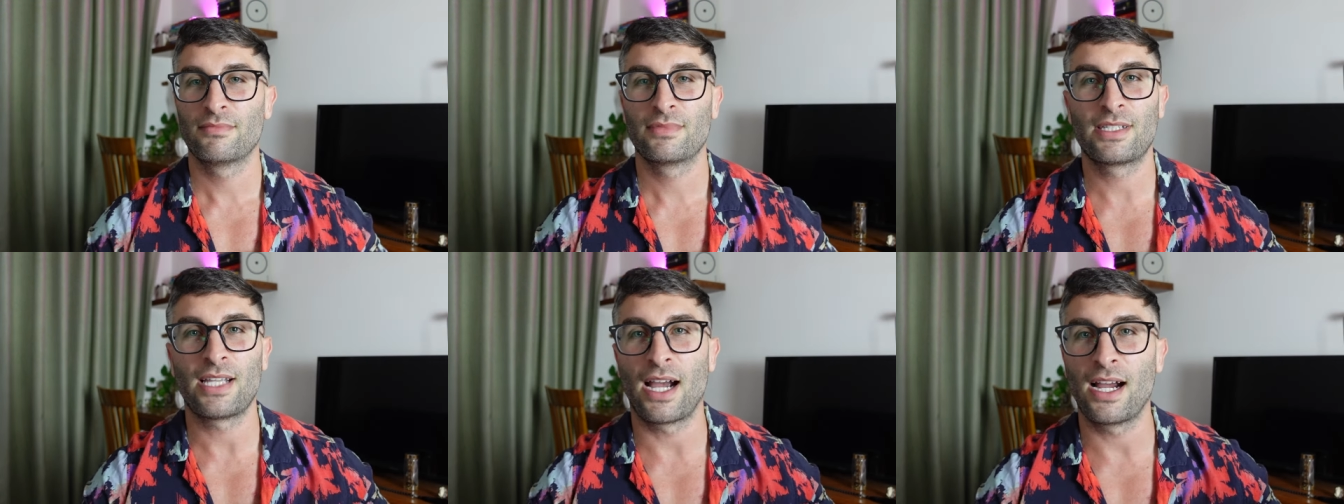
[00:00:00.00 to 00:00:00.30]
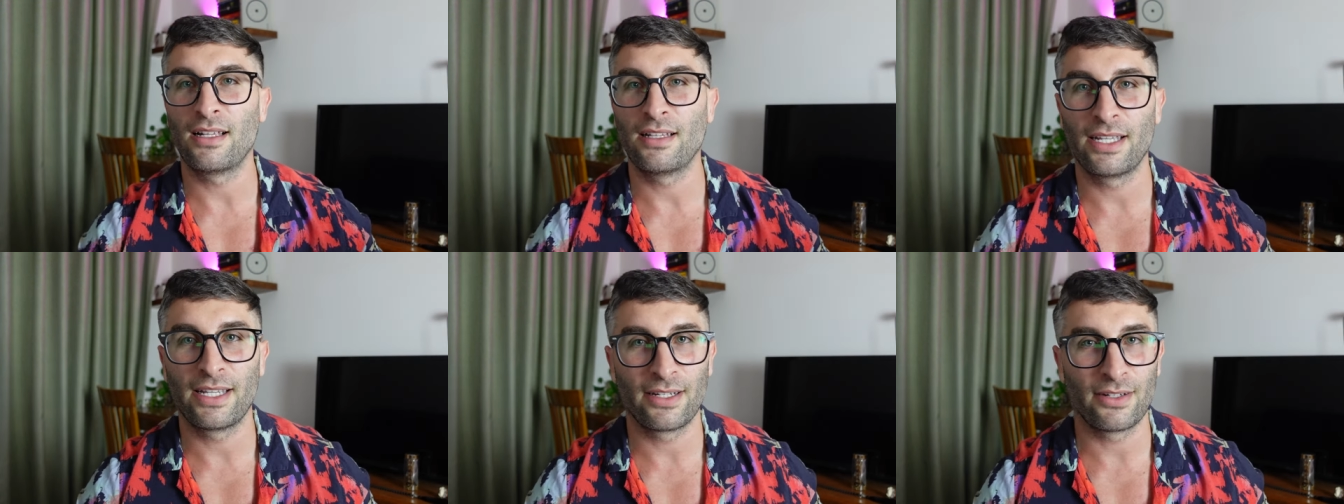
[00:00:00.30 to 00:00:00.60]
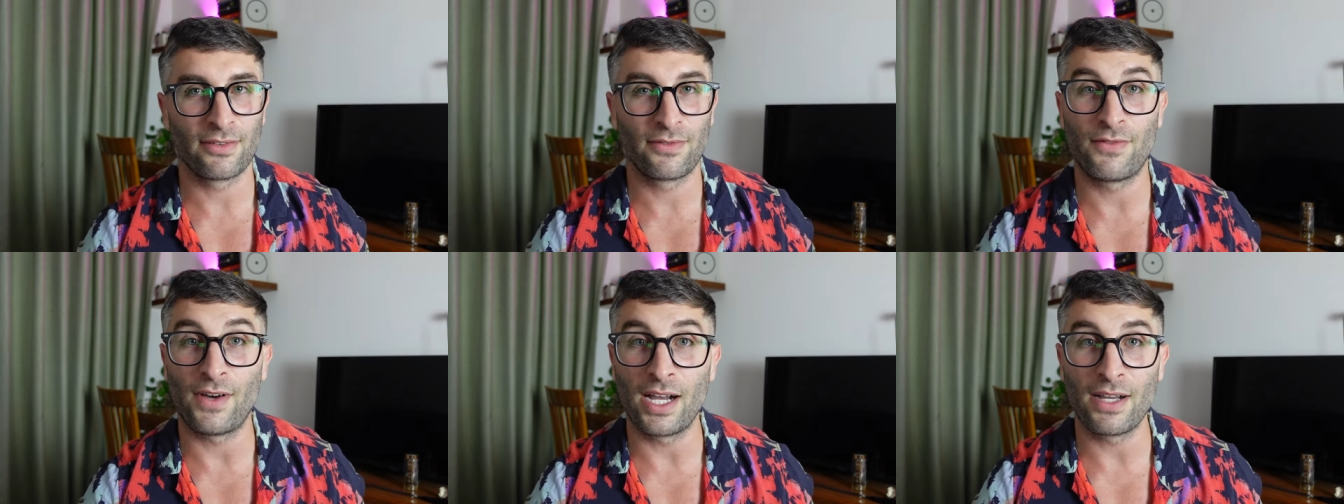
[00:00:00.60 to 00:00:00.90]

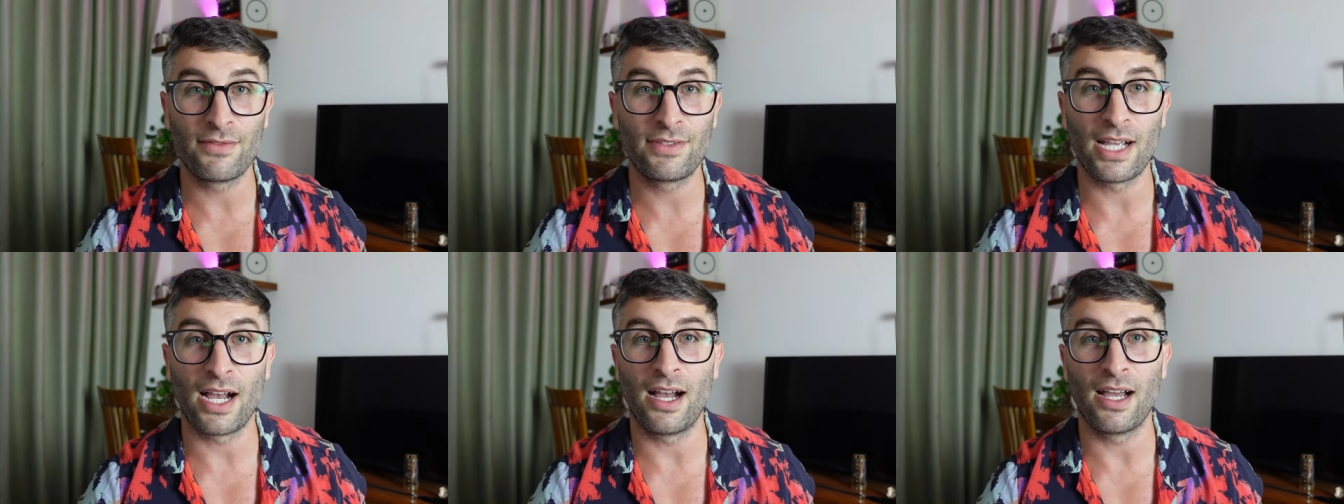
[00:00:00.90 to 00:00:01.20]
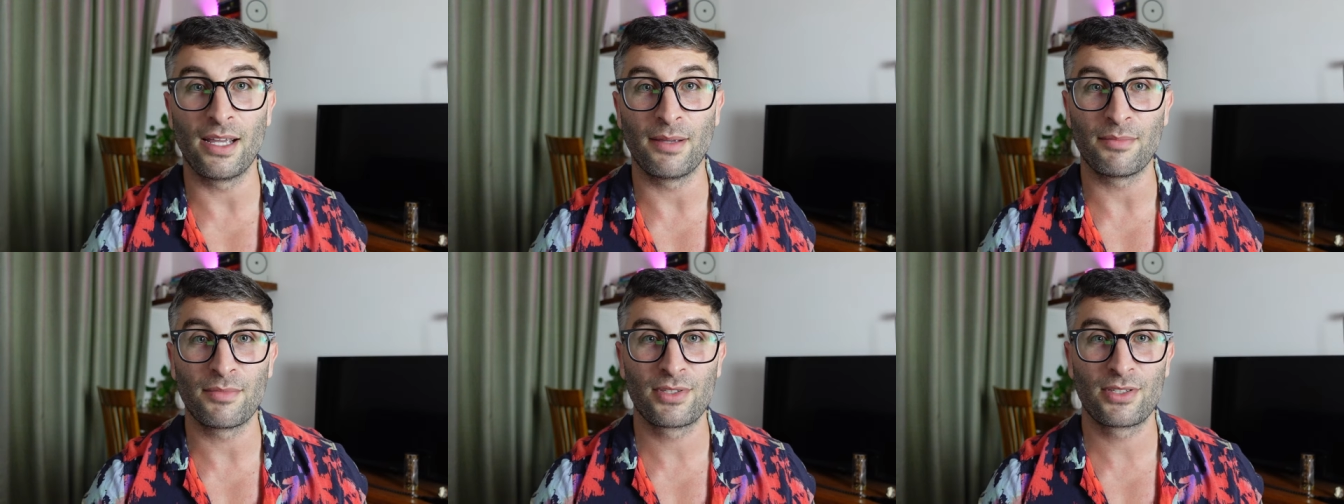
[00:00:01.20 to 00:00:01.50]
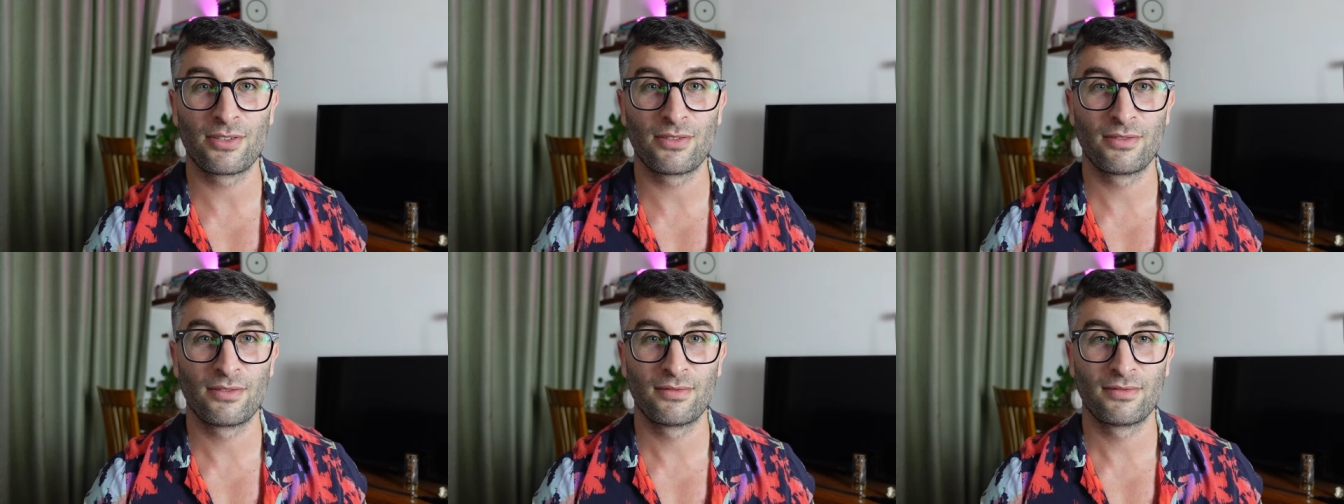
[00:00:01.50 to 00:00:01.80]
Thailand five
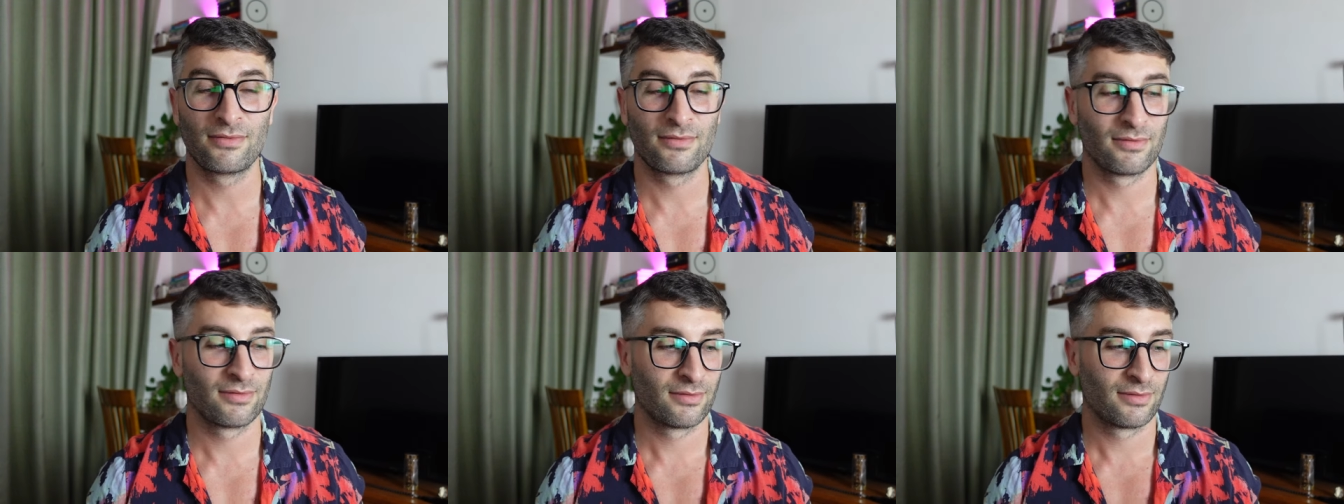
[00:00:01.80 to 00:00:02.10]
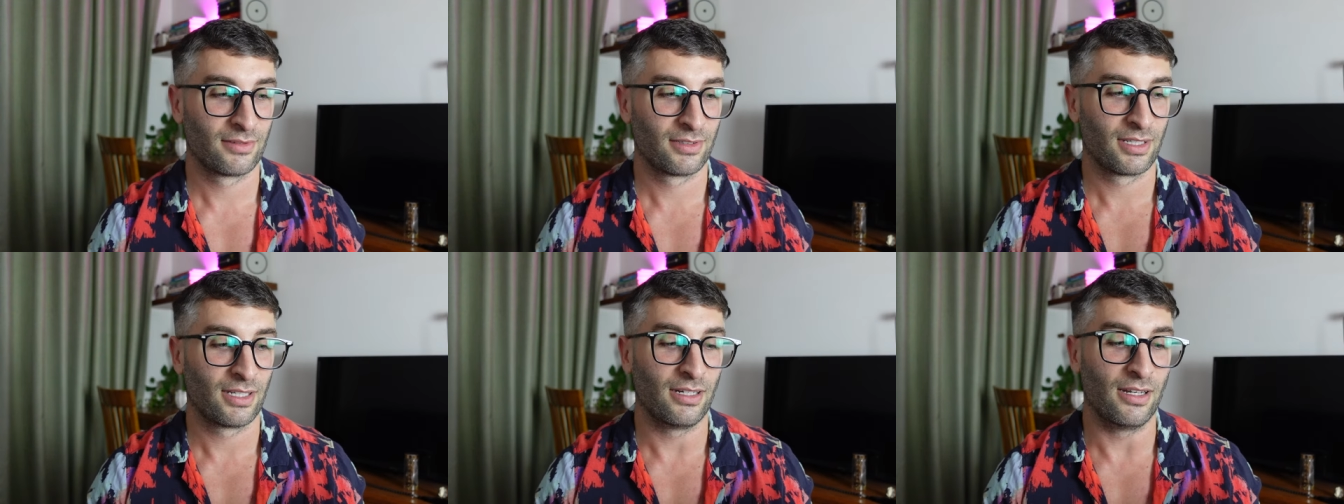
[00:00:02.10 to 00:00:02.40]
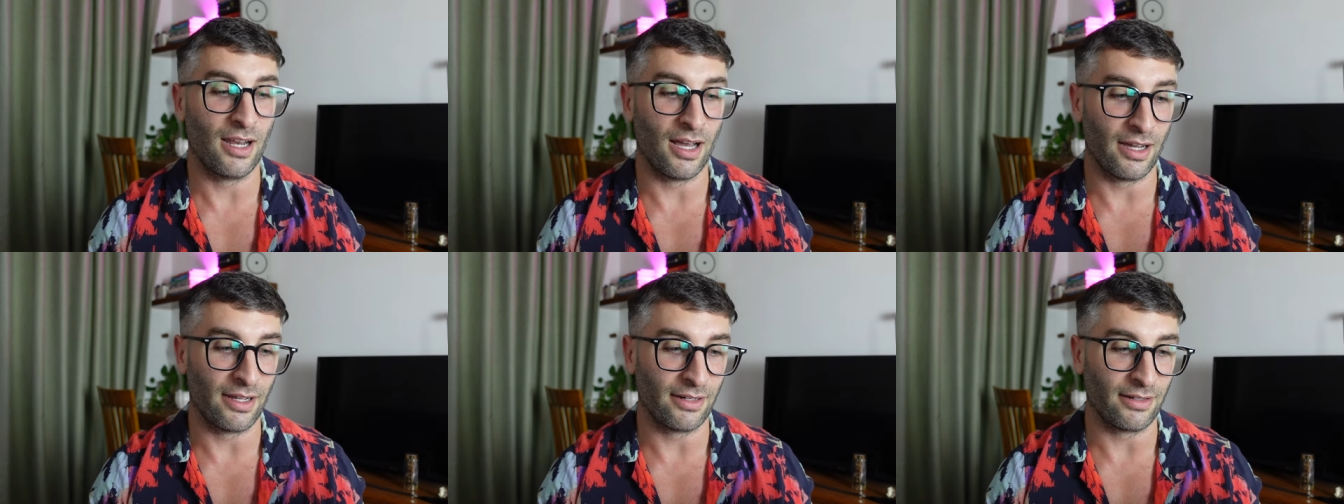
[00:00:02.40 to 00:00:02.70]
times.
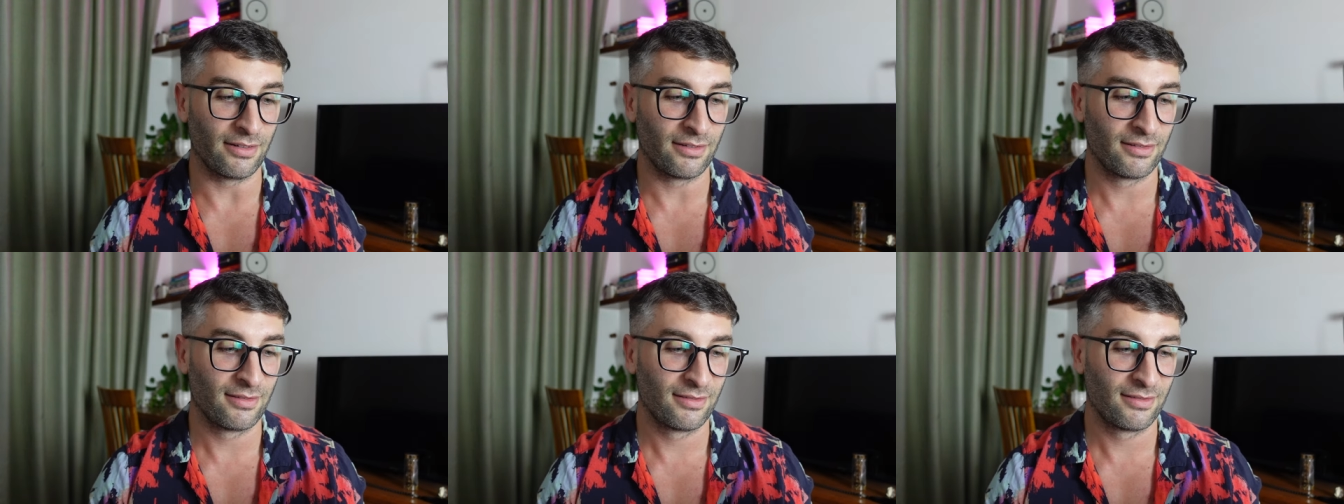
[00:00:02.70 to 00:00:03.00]
Lan.